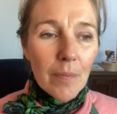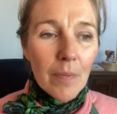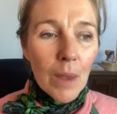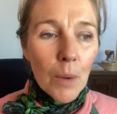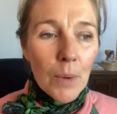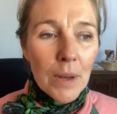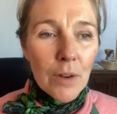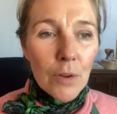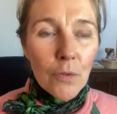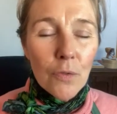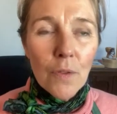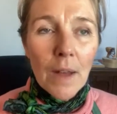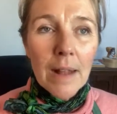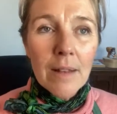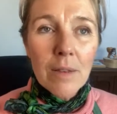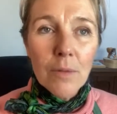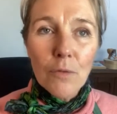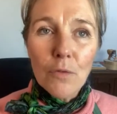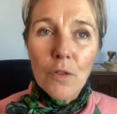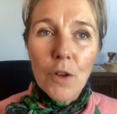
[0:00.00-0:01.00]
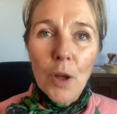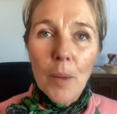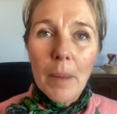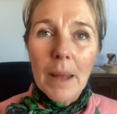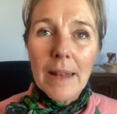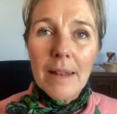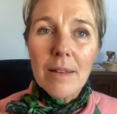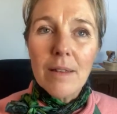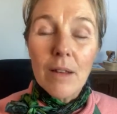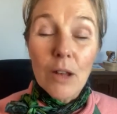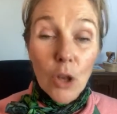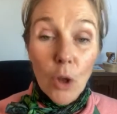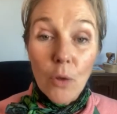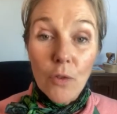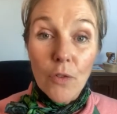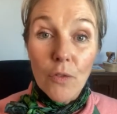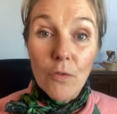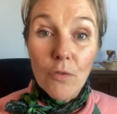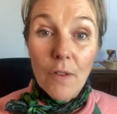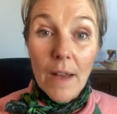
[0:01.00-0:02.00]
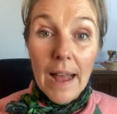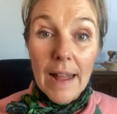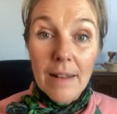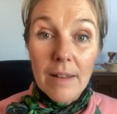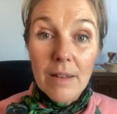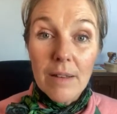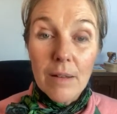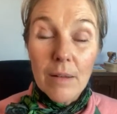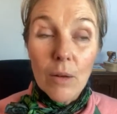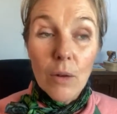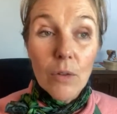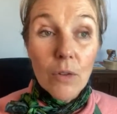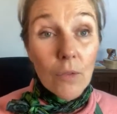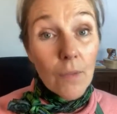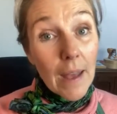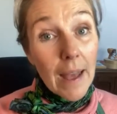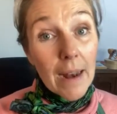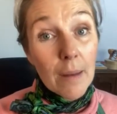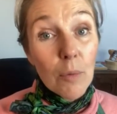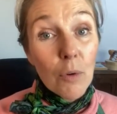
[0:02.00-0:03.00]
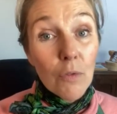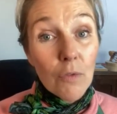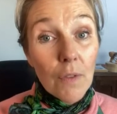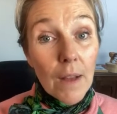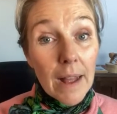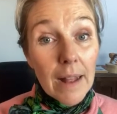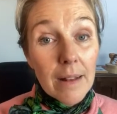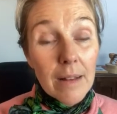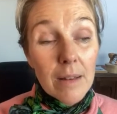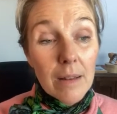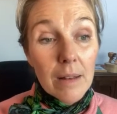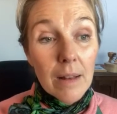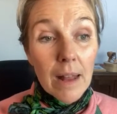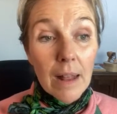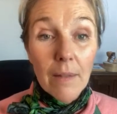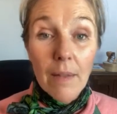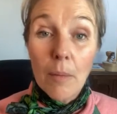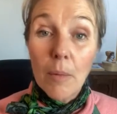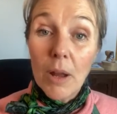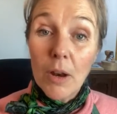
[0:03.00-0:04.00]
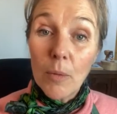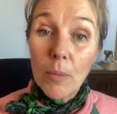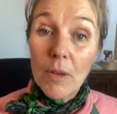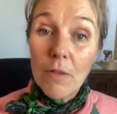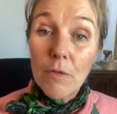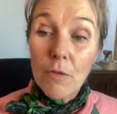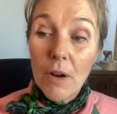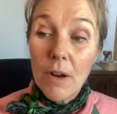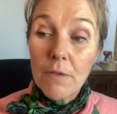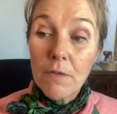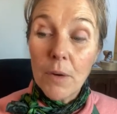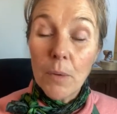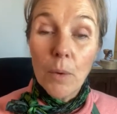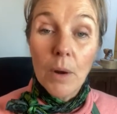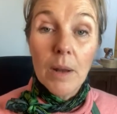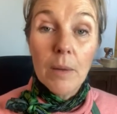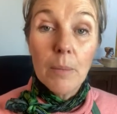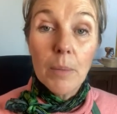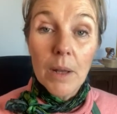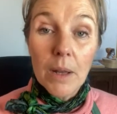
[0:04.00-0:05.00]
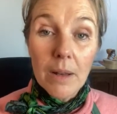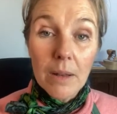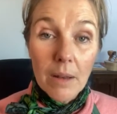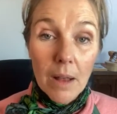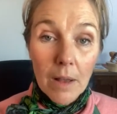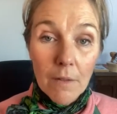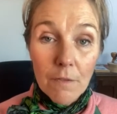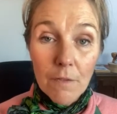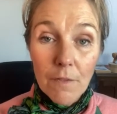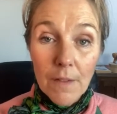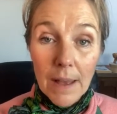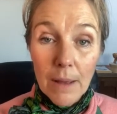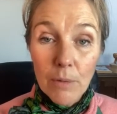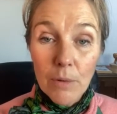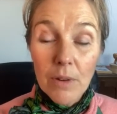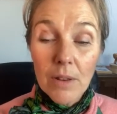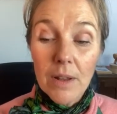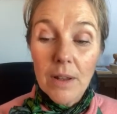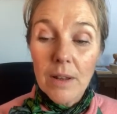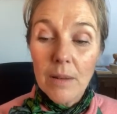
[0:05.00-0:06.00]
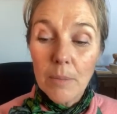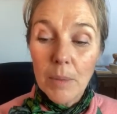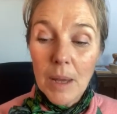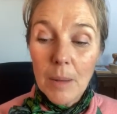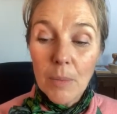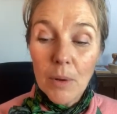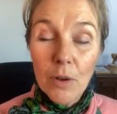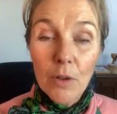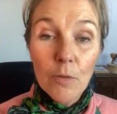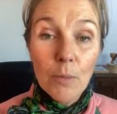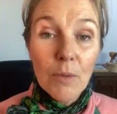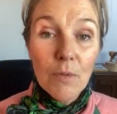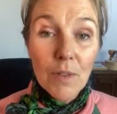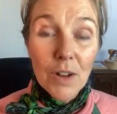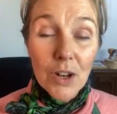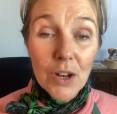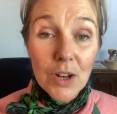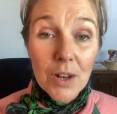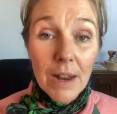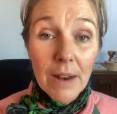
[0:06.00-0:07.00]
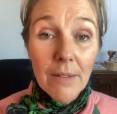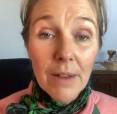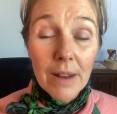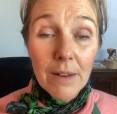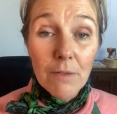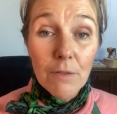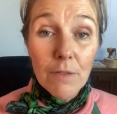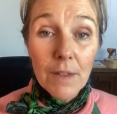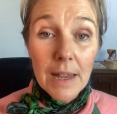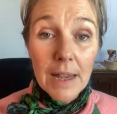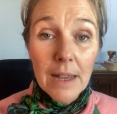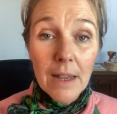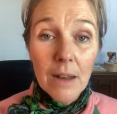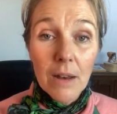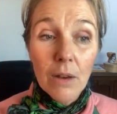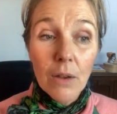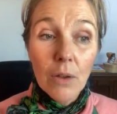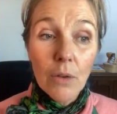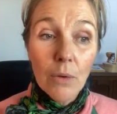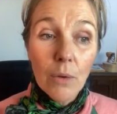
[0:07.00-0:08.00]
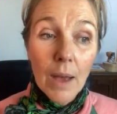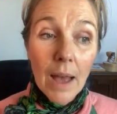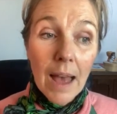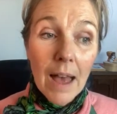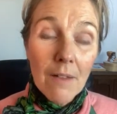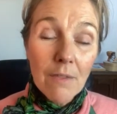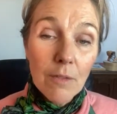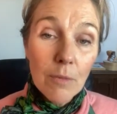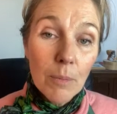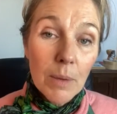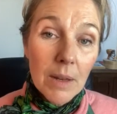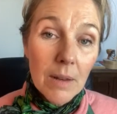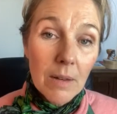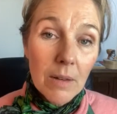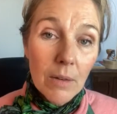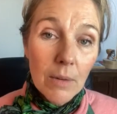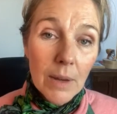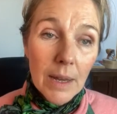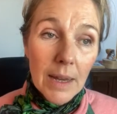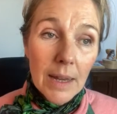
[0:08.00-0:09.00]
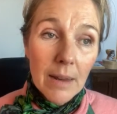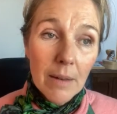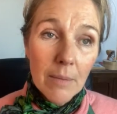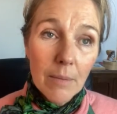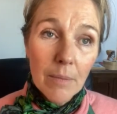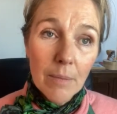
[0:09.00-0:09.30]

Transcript: We do fats and ferments, lots of fats, lots of animal fats. Now, that might not be for everyone, but I've found that people who've been vegetarian and vegan who haven't been doing it